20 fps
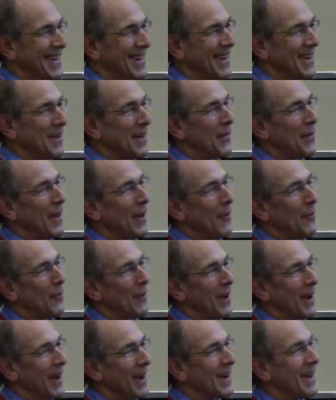Let that
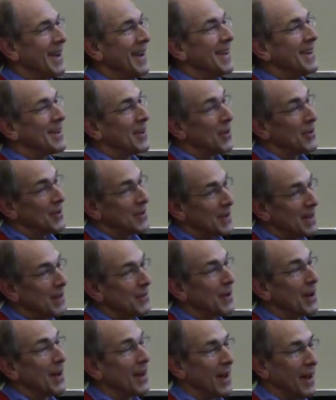ring. So
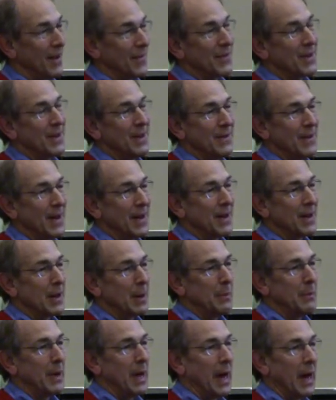Steve had left, Steve hadn't
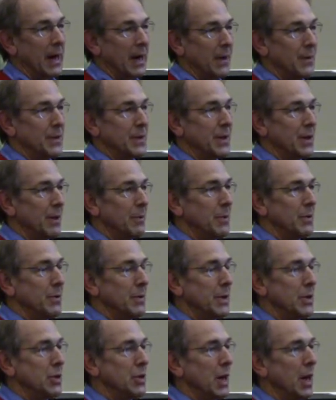come back. I was there
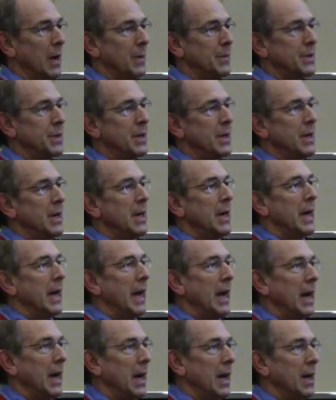between jobs,
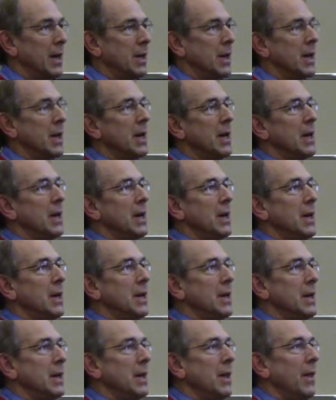and
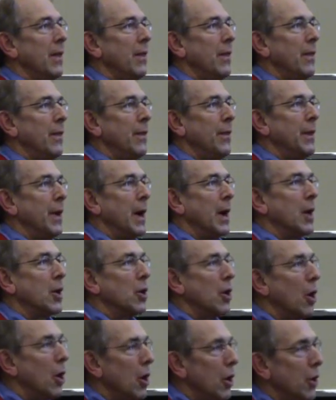the
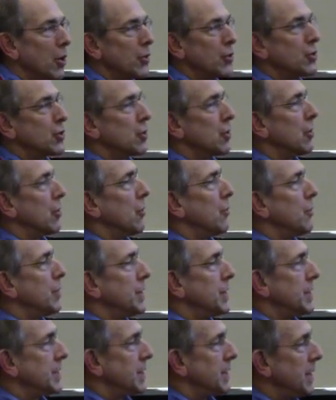culture
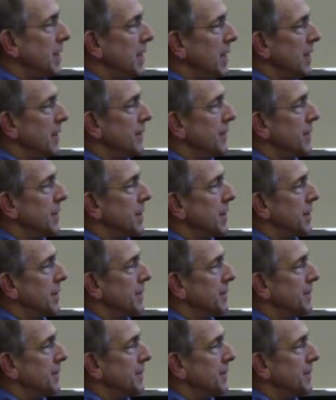was Steve's.